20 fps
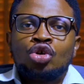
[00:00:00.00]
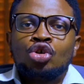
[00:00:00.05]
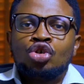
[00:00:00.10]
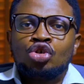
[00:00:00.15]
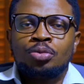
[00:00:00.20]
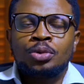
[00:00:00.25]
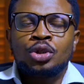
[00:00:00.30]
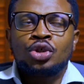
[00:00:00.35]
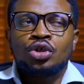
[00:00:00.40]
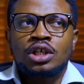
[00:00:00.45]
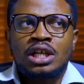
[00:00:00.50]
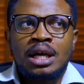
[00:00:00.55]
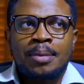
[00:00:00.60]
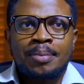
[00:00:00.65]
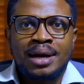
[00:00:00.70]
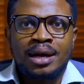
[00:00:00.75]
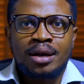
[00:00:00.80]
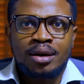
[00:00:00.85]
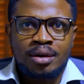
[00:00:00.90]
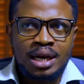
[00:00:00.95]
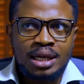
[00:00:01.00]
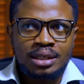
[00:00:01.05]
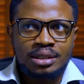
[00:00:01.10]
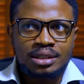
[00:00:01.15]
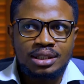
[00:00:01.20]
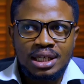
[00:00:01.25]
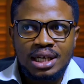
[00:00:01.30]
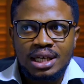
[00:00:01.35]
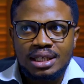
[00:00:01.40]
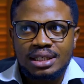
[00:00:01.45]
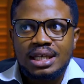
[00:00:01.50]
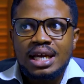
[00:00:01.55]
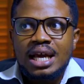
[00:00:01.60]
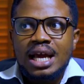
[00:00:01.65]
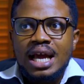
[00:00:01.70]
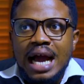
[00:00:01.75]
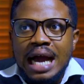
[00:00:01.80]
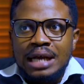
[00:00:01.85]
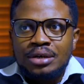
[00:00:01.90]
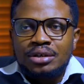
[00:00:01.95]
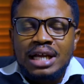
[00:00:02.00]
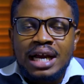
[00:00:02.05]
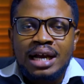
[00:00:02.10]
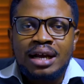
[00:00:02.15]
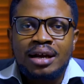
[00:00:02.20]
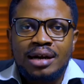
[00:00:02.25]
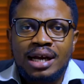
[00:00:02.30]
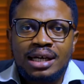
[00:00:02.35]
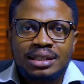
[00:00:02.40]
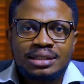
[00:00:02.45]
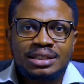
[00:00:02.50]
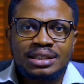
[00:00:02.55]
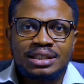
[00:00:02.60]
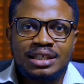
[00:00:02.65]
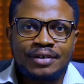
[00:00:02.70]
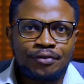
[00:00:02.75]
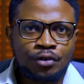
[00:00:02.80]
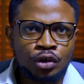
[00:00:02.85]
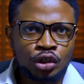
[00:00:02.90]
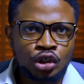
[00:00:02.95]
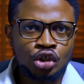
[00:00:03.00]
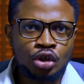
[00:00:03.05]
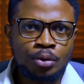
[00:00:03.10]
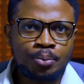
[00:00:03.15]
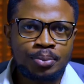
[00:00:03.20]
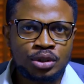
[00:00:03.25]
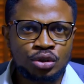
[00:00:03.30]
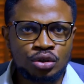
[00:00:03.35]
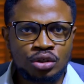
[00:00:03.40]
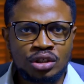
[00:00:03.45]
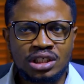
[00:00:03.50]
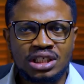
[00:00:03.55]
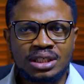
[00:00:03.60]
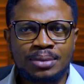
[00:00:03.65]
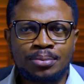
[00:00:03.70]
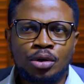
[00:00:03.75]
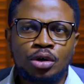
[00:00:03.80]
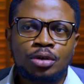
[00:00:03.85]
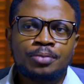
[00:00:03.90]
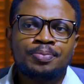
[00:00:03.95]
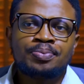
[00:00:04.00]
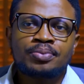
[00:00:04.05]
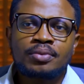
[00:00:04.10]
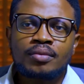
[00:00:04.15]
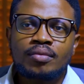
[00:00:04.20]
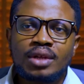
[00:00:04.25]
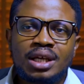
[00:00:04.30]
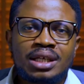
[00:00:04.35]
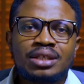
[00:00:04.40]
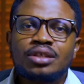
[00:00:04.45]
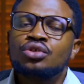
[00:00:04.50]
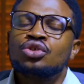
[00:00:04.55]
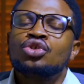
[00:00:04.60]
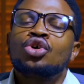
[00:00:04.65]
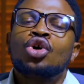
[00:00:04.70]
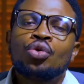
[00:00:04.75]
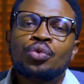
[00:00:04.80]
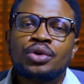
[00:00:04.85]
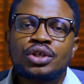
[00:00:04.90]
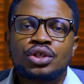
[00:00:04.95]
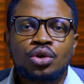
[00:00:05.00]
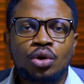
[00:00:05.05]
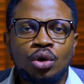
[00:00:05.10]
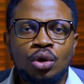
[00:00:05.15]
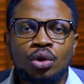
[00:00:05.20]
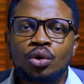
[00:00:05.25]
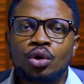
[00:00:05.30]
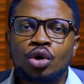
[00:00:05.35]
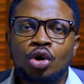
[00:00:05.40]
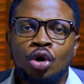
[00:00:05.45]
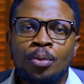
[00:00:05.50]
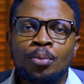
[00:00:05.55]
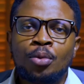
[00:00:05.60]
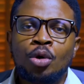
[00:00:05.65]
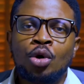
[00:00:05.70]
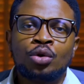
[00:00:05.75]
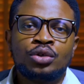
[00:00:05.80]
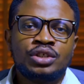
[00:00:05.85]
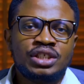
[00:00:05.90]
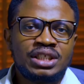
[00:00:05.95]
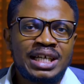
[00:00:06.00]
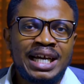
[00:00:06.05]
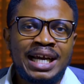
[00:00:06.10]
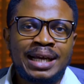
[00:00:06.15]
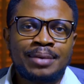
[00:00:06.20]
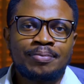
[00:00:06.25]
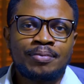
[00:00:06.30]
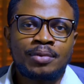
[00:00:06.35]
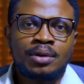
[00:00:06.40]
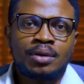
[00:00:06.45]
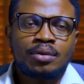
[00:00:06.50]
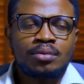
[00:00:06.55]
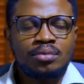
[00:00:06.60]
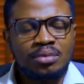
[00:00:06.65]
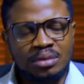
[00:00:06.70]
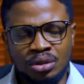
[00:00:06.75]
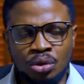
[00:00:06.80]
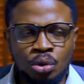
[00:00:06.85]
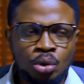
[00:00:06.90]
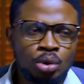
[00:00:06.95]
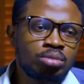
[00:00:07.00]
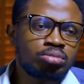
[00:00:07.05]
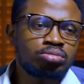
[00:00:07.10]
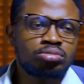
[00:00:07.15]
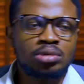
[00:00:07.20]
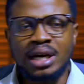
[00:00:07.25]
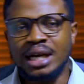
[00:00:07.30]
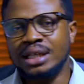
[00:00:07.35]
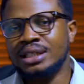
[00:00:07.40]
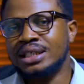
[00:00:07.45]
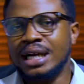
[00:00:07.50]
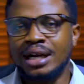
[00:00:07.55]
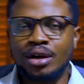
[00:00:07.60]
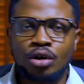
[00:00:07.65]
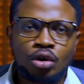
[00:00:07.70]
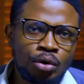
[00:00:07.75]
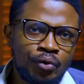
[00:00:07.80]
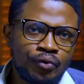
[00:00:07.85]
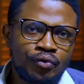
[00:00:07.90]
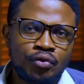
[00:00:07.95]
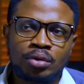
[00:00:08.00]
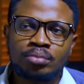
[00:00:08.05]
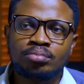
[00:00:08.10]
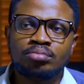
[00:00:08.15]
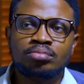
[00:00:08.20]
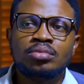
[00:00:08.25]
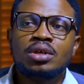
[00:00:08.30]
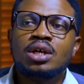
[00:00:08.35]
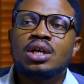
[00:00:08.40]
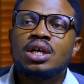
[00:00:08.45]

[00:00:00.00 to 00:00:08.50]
going to be talking about grant. Yes, I know that grant is a funding opportunity, but it doesn't always come all the time. Grant can come from